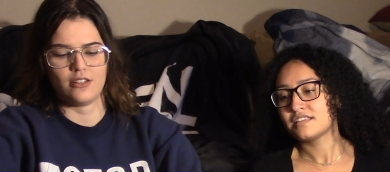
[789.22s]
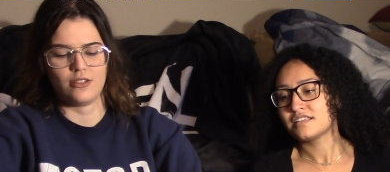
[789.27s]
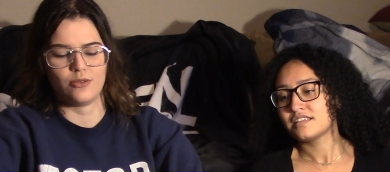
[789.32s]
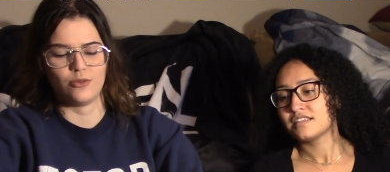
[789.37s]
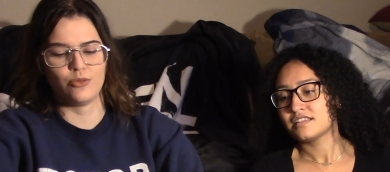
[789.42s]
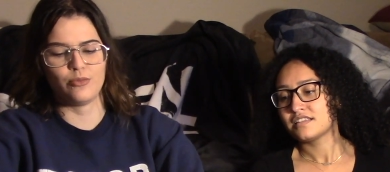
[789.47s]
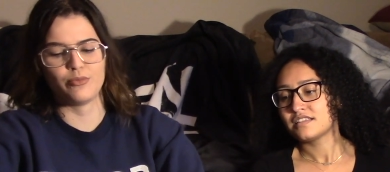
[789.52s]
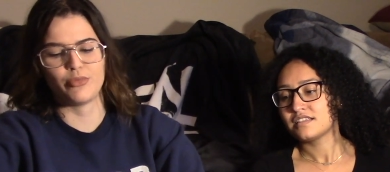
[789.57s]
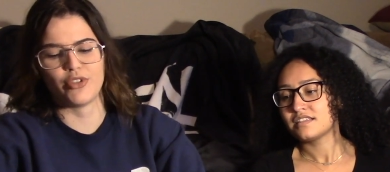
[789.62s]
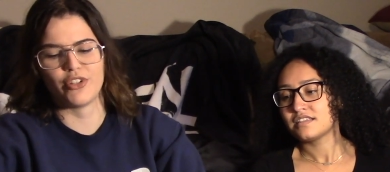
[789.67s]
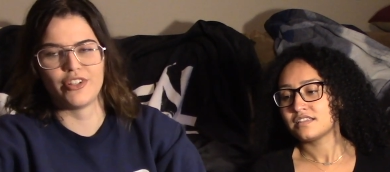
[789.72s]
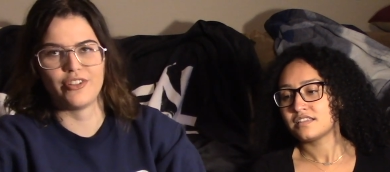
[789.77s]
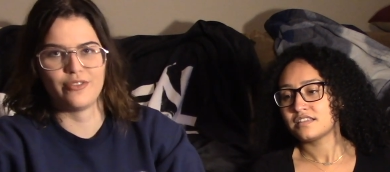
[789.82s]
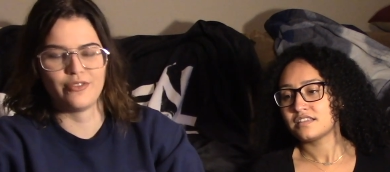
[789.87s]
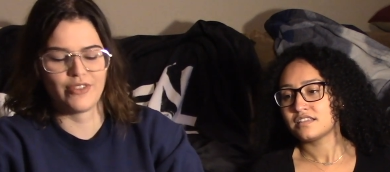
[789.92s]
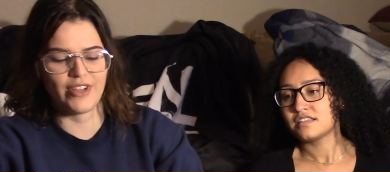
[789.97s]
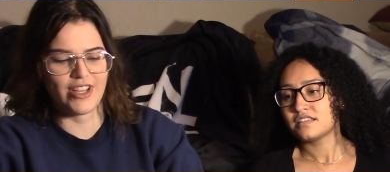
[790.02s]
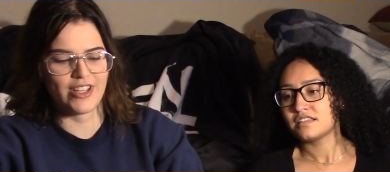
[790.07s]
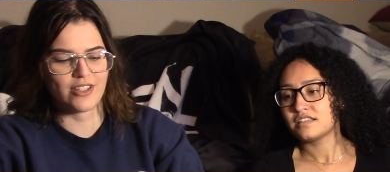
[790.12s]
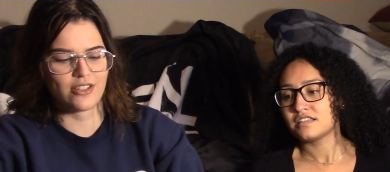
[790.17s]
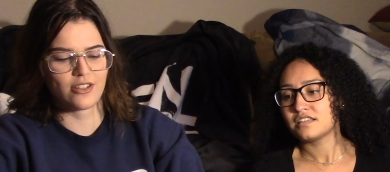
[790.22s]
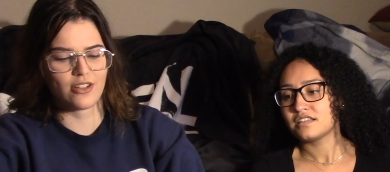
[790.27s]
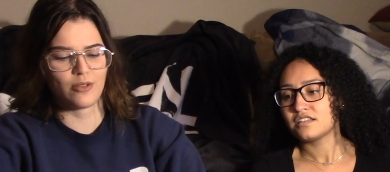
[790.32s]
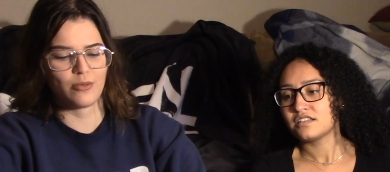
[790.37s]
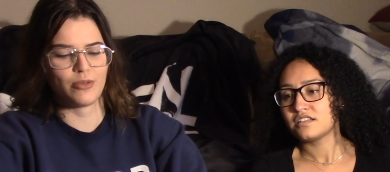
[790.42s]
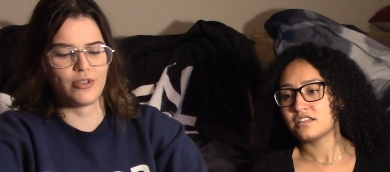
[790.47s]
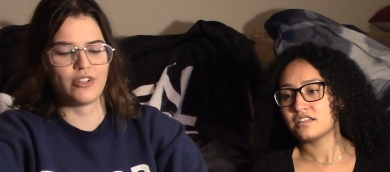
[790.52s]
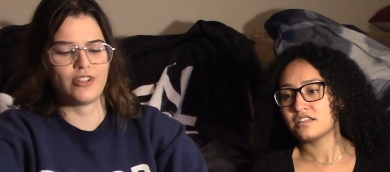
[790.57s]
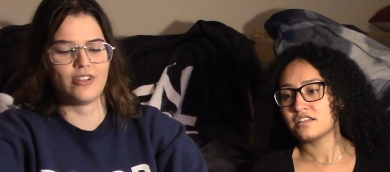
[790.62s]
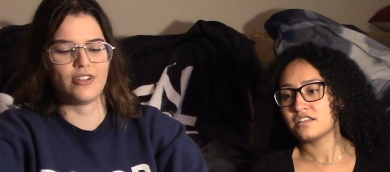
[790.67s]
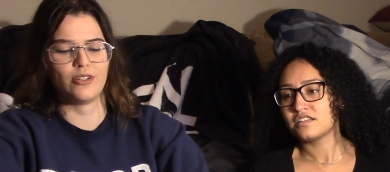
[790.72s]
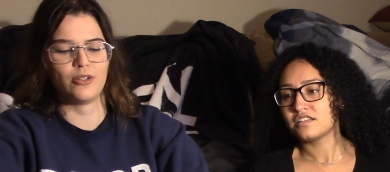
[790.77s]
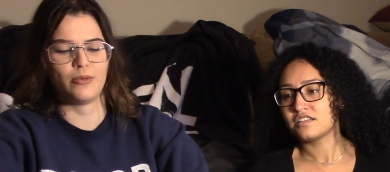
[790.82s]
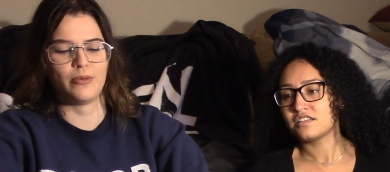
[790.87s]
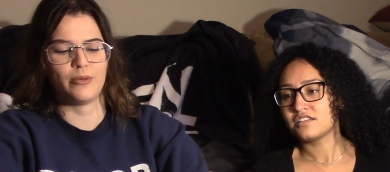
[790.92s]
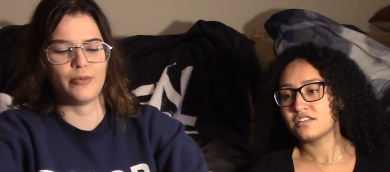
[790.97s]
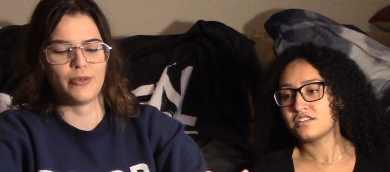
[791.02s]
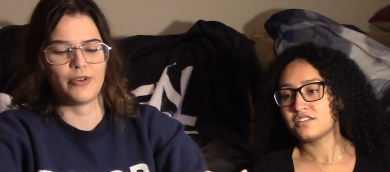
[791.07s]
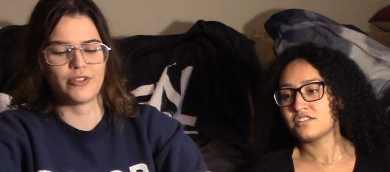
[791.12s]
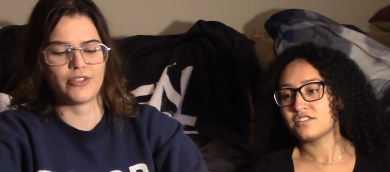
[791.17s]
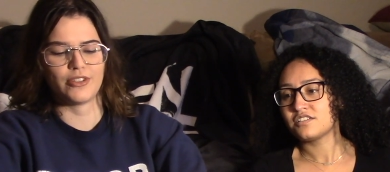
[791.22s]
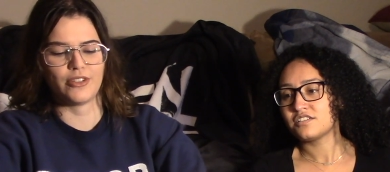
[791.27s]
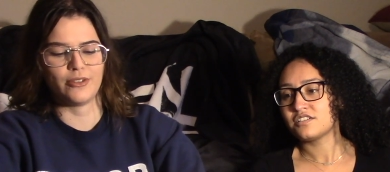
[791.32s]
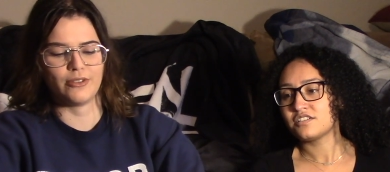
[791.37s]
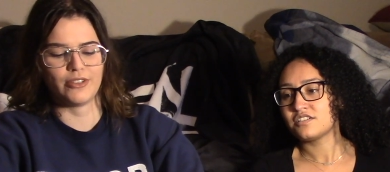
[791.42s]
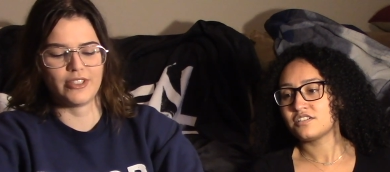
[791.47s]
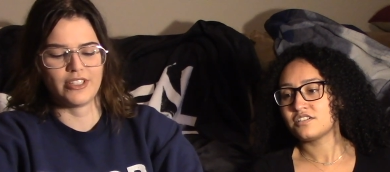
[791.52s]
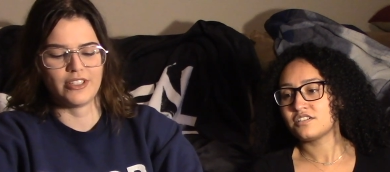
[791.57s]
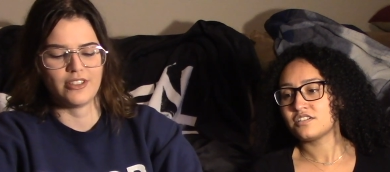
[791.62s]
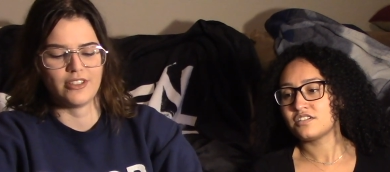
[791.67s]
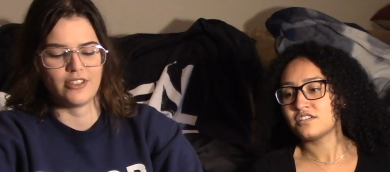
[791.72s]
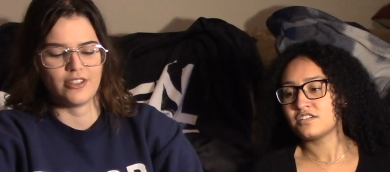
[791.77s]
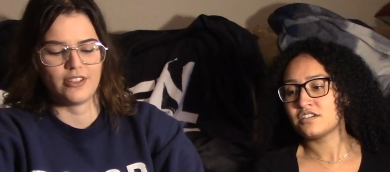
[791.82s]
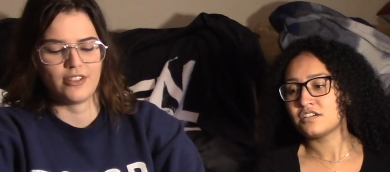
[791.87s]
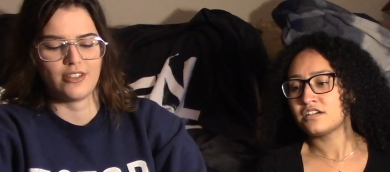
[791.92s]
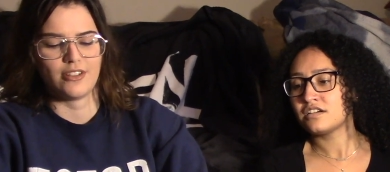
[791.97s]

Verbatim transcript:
Speaker 1: We'll put it in fast. I'll put it in a little bit more slowly. Whoa,